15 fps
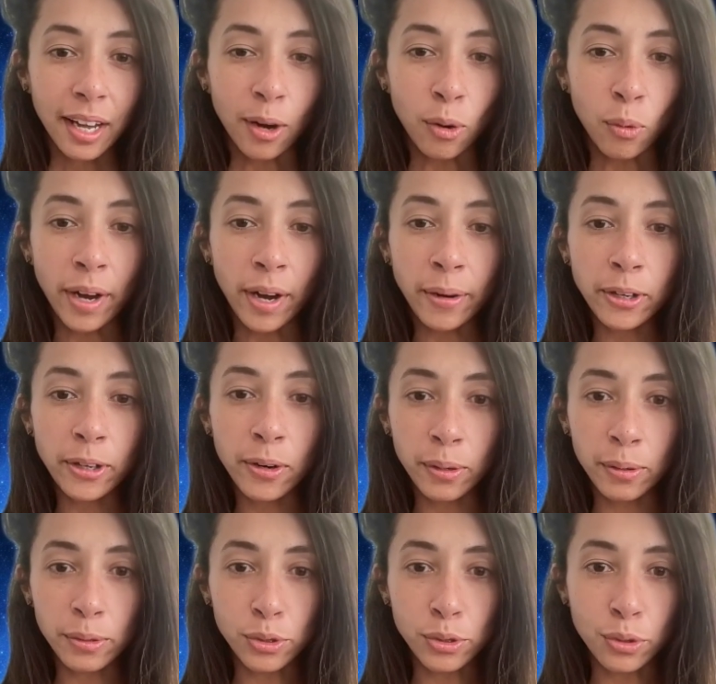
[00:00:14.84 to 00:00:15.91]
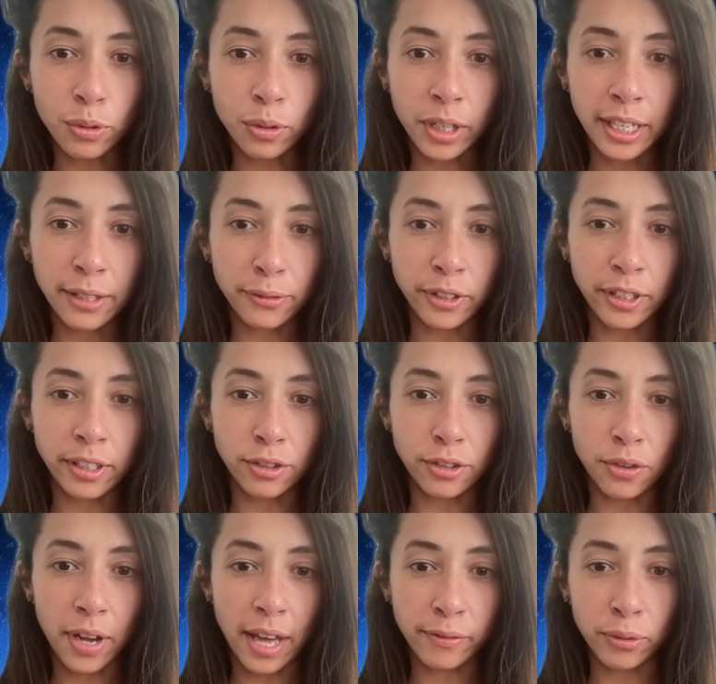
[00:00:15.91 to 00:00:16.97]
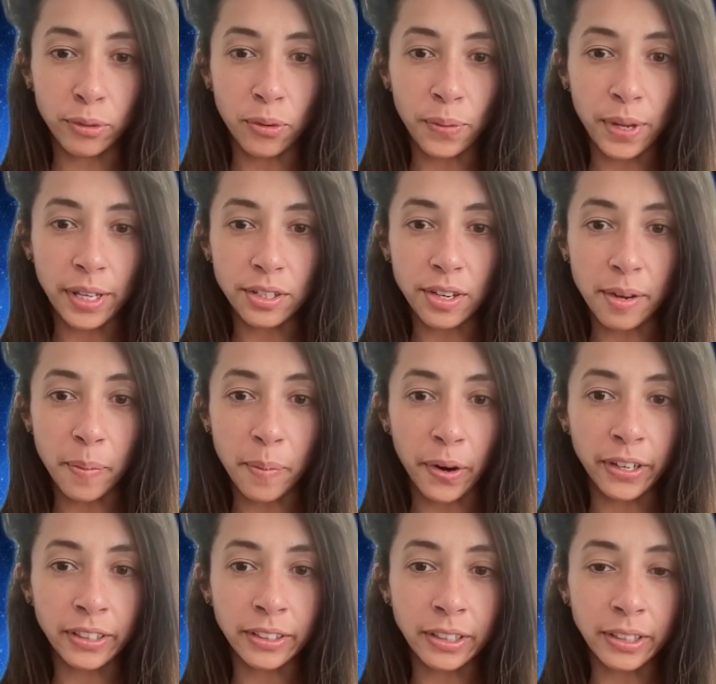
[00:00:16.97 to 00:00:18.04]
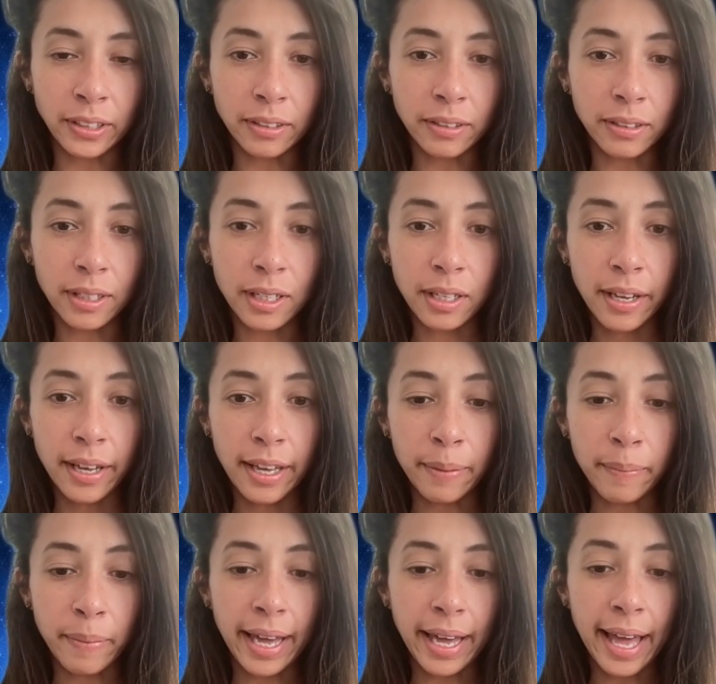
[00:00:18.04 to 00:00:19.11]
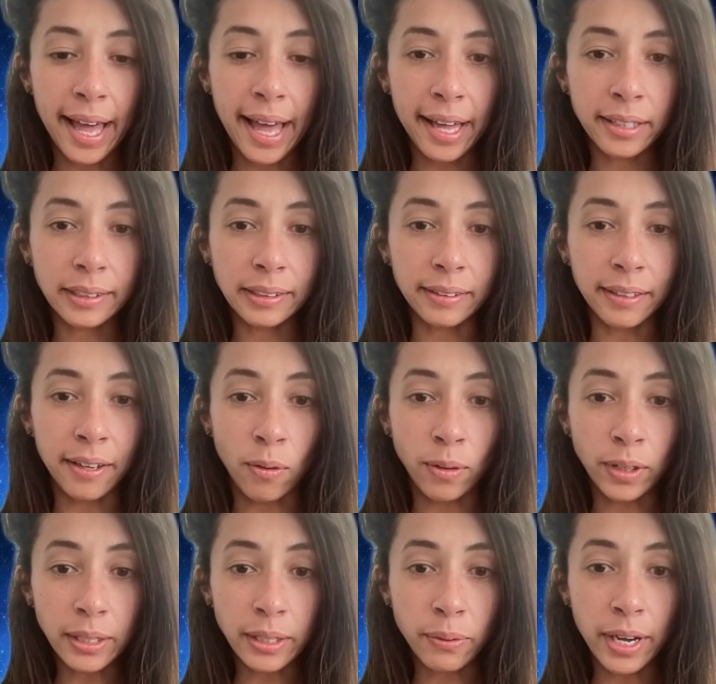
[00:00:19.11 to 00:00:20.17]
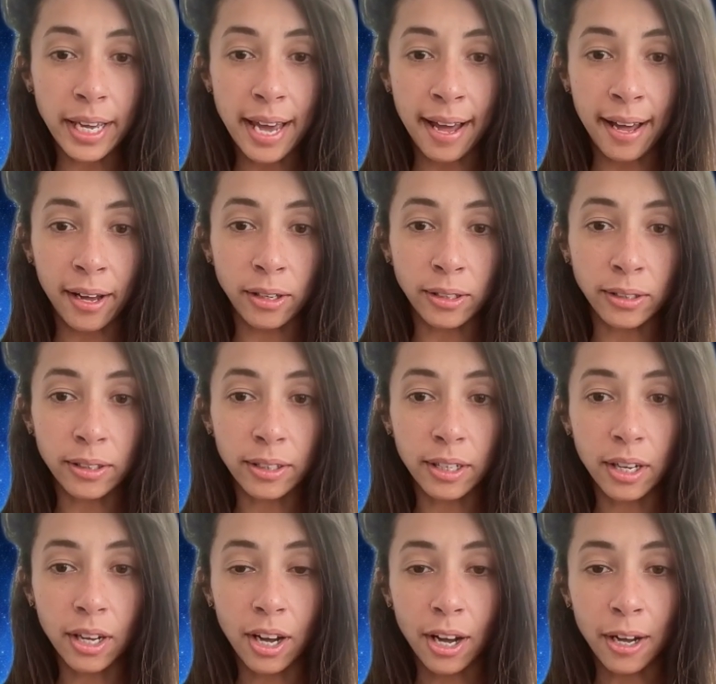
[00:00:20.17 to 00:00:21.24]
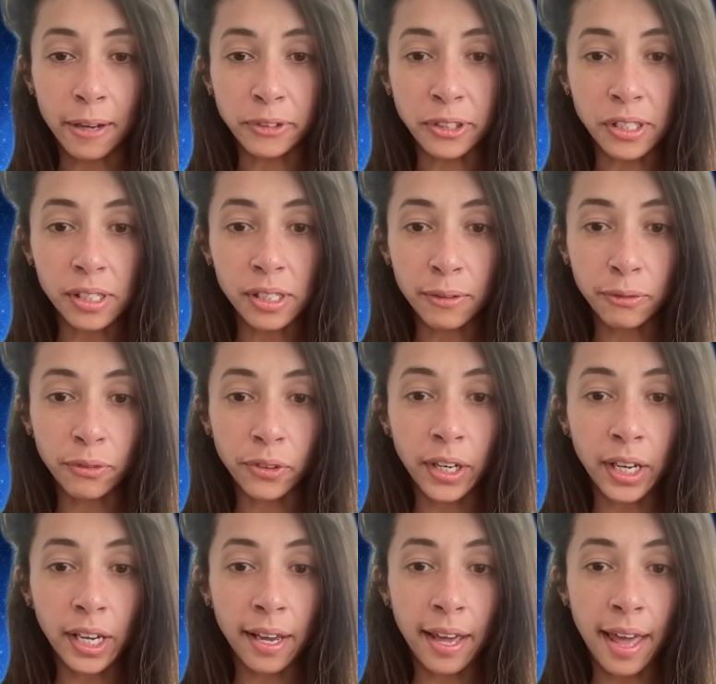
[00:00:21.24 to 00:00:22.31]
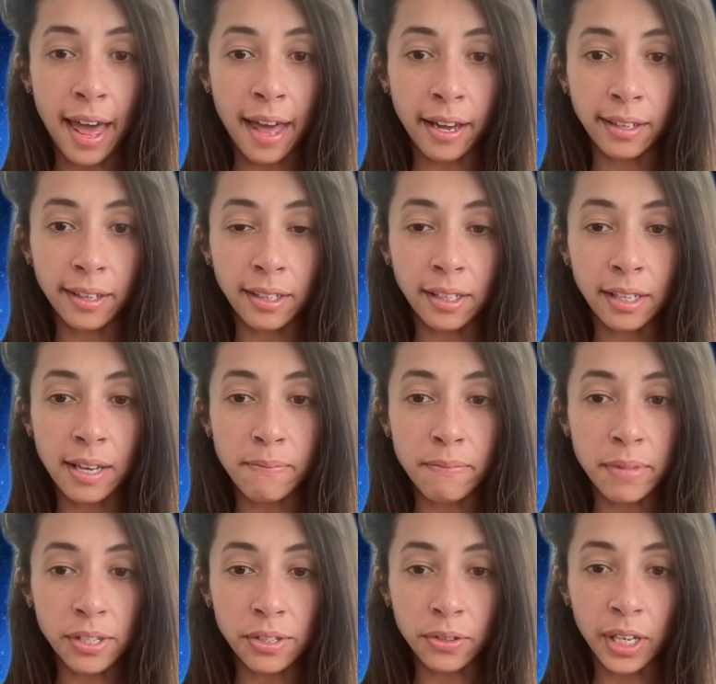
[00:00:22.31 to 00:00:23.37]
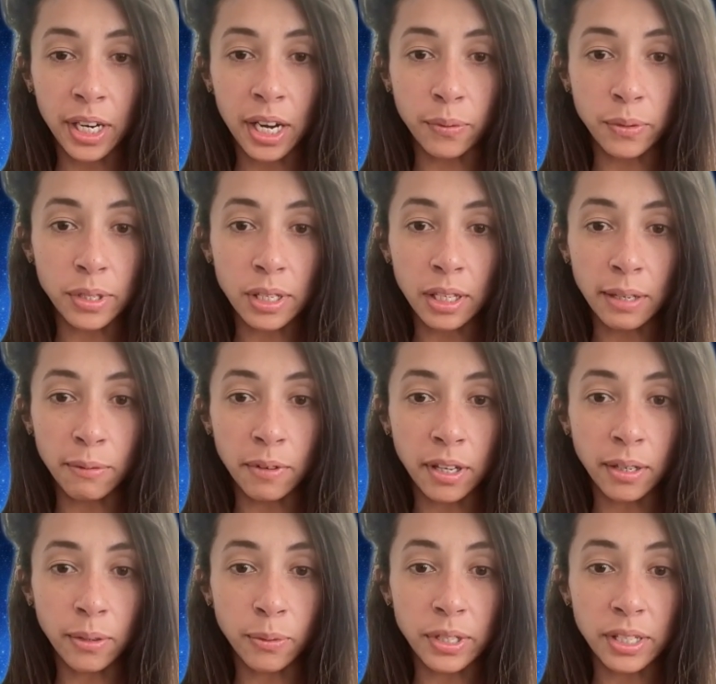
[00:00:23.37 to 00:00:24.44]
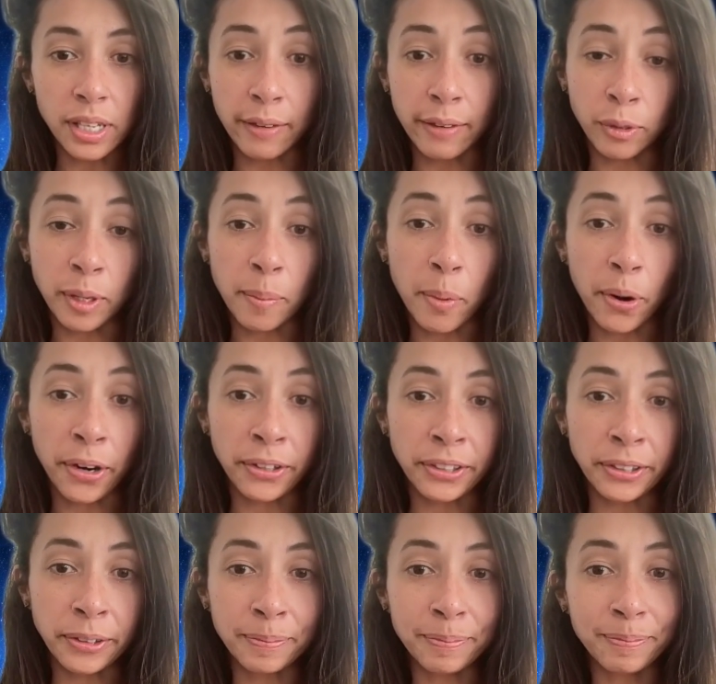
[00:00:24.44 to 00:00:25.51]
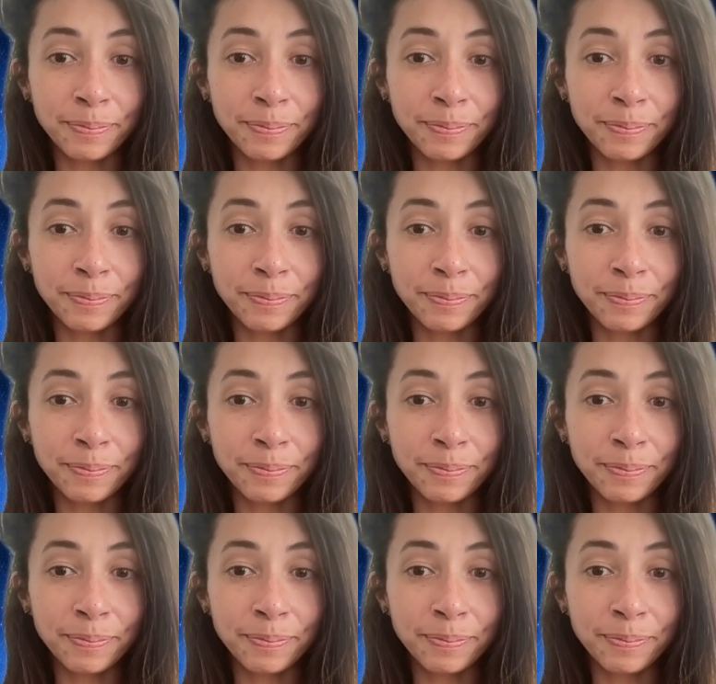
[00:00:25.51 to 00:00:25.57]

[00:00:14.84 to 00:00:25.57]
A while ago, I was craving to have a romantic partner. In my head, the only way out of the suffering, agony, and misery I was living was having a partner.